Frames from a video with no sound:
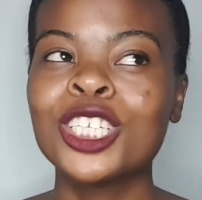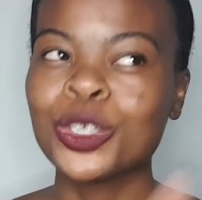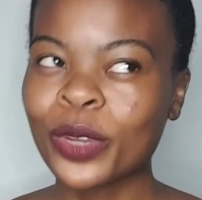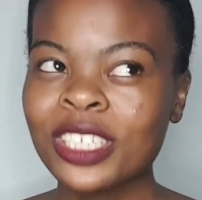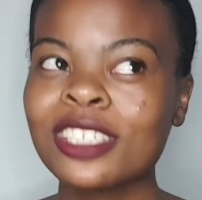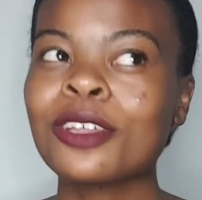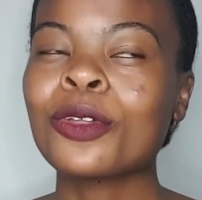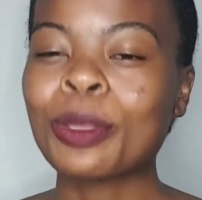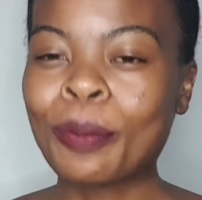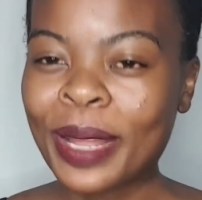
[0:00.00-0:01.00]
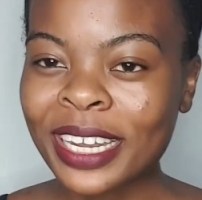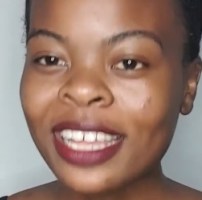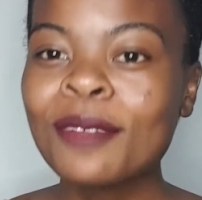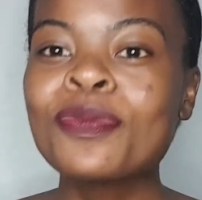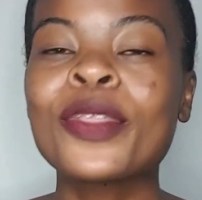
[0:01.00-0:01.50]
She went in there on the
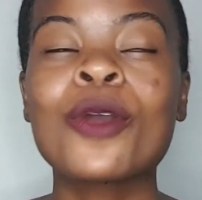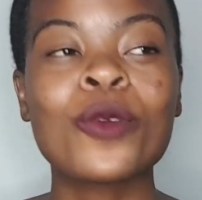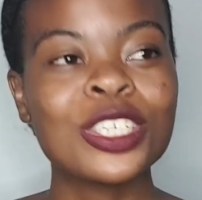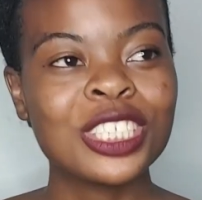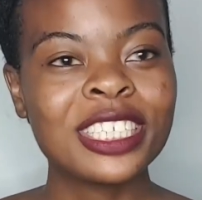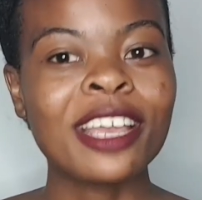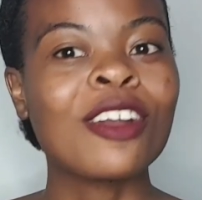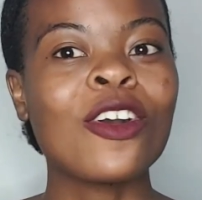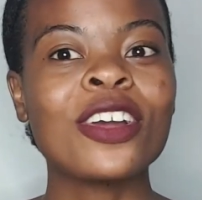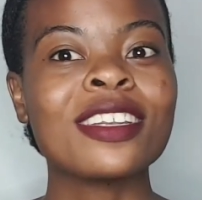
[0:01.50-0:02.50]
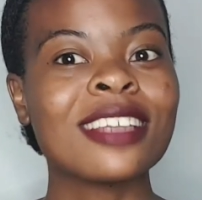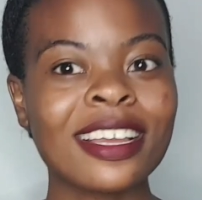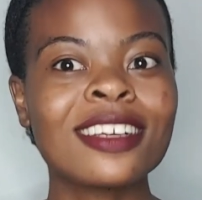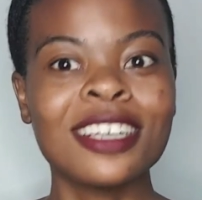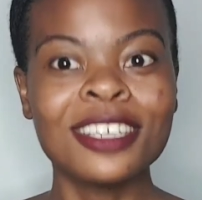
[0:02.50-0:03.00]
Monday, went to check on
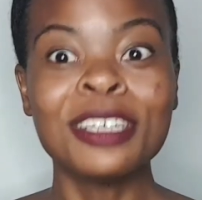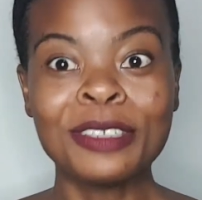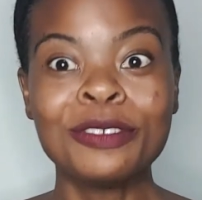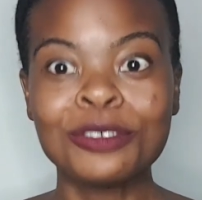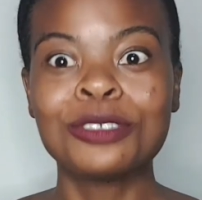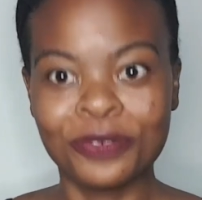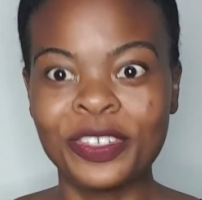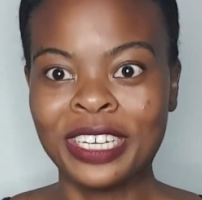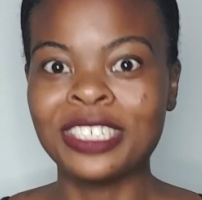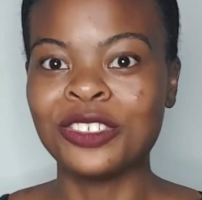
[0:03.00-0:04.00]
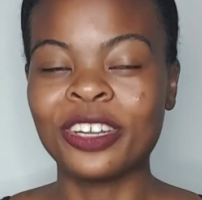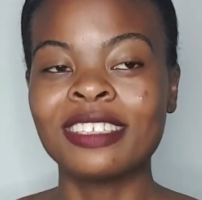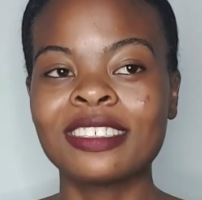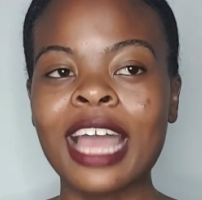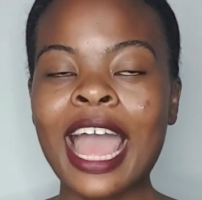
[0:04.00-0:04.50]
like to fit her
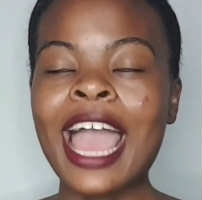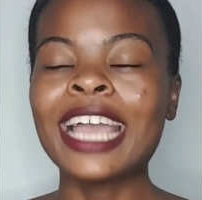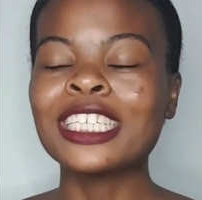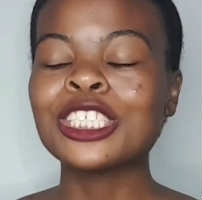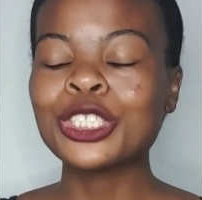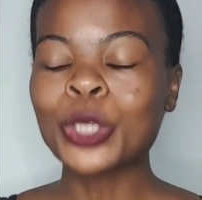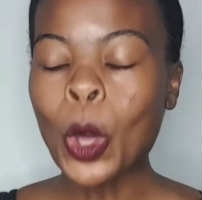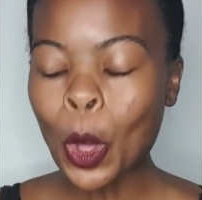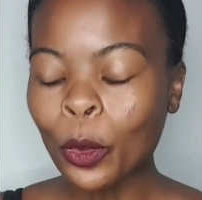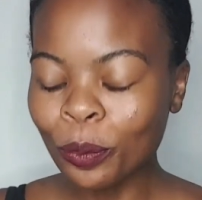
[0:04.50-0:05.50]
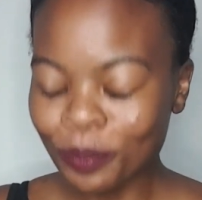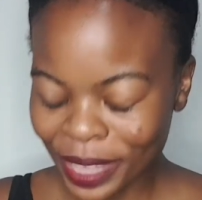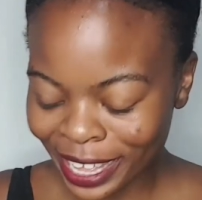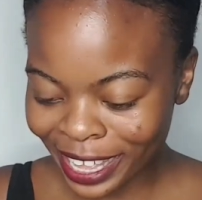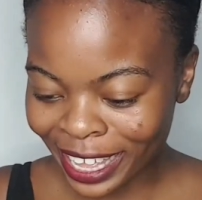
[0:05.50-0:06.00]
dress, and she told
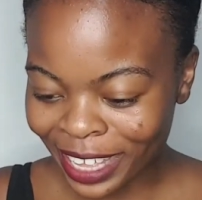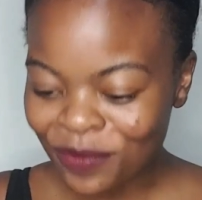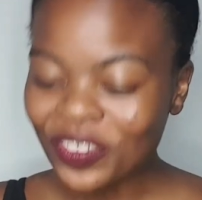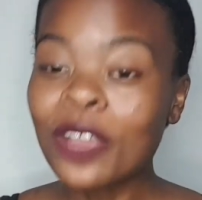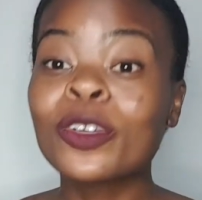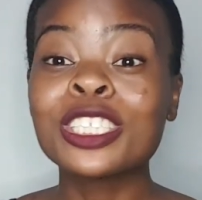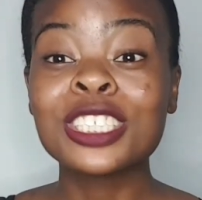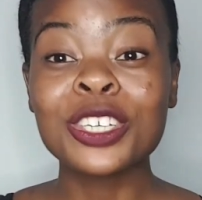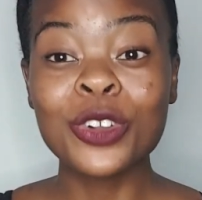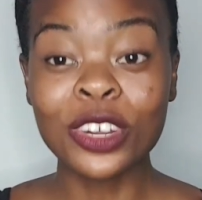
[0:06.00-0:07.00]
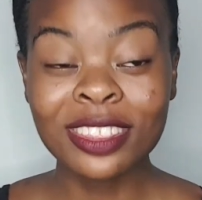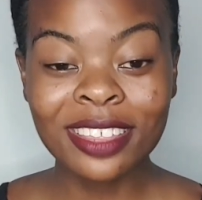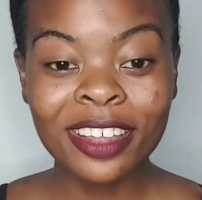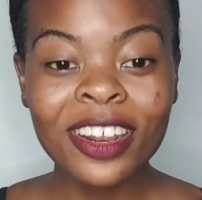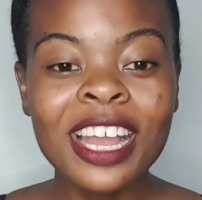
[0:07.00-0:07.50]
me when she got
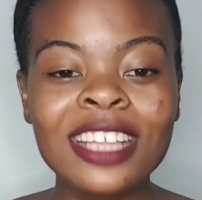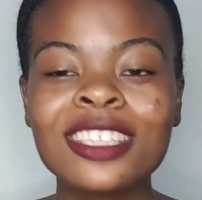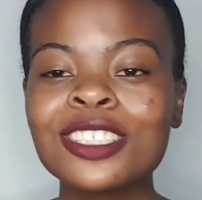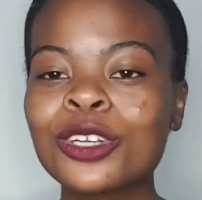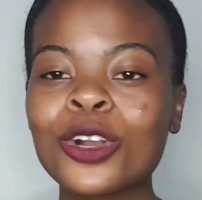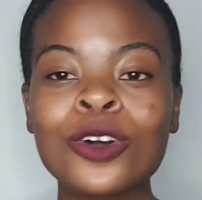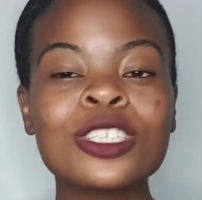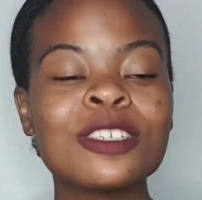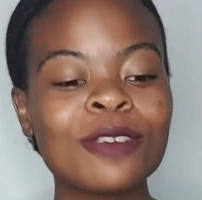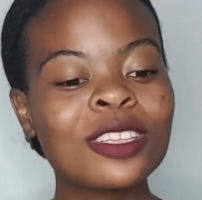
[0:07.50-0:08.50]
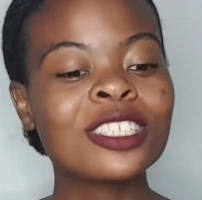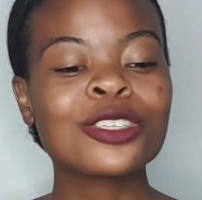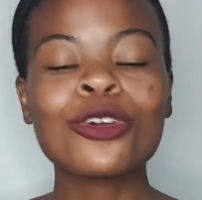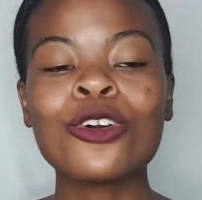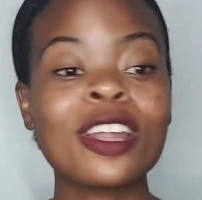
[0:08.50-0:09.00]
there, she found this
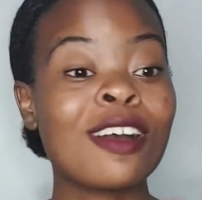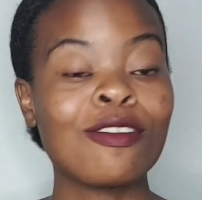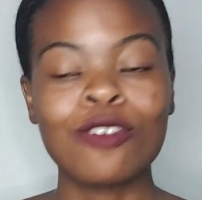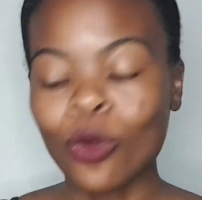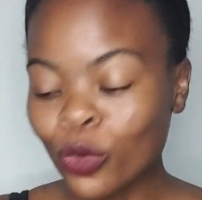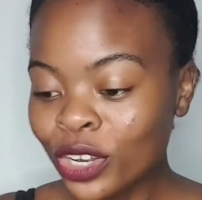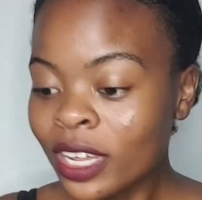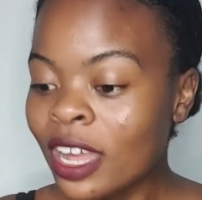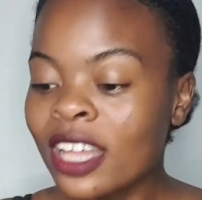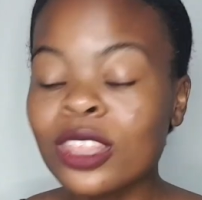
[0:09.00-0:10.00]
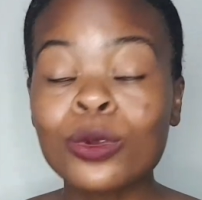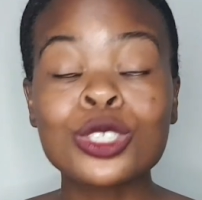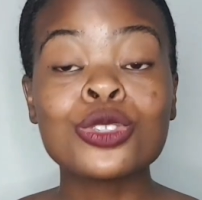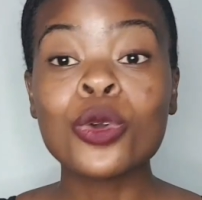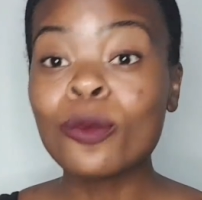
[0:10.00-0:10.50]
girl on her phone. There
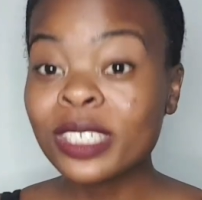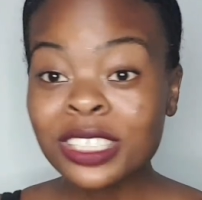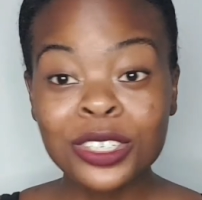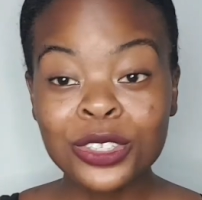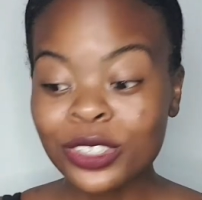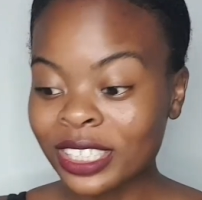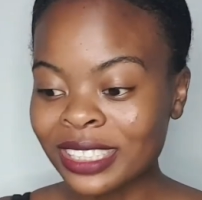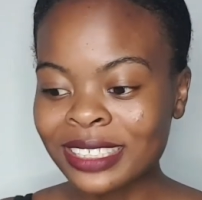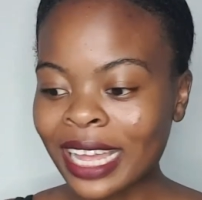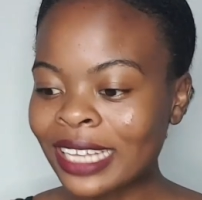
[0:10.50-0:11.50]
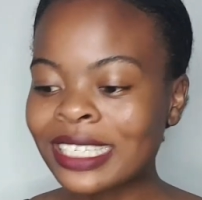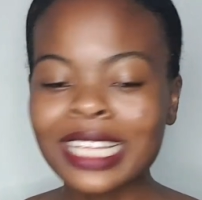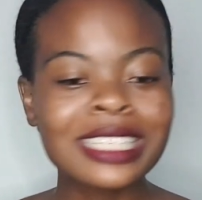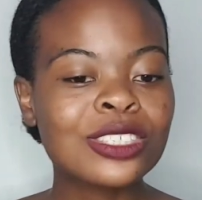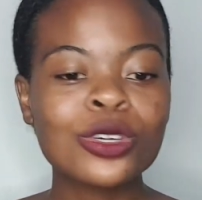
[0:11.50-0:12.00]
was no material inside.
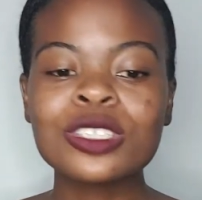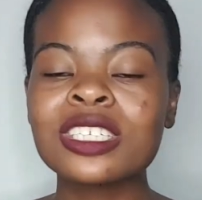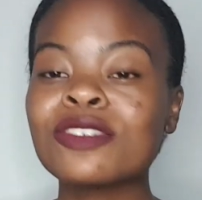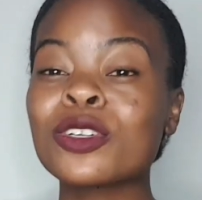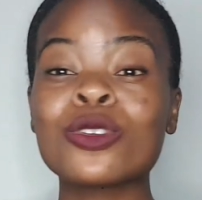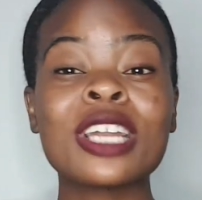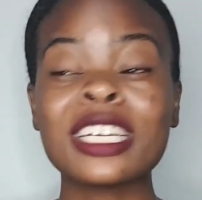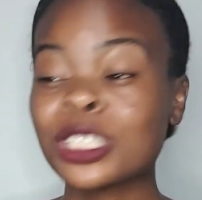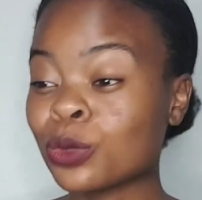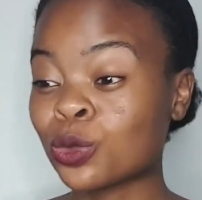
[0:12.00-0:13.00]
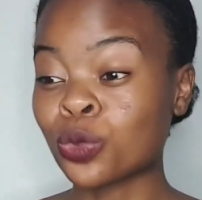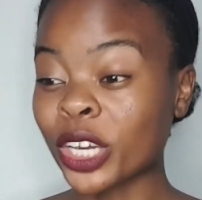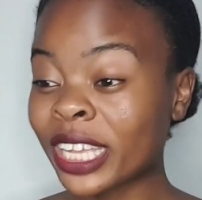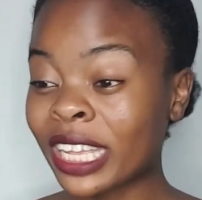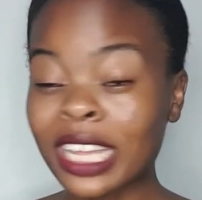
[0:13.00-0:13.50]
Like, this girl didn't even look like she was
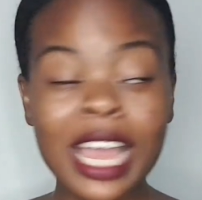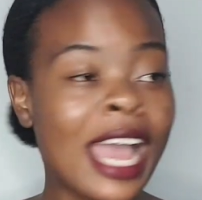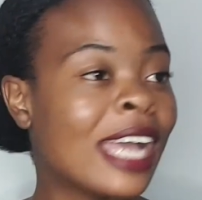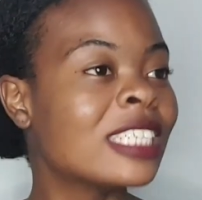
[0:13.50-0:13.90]
working.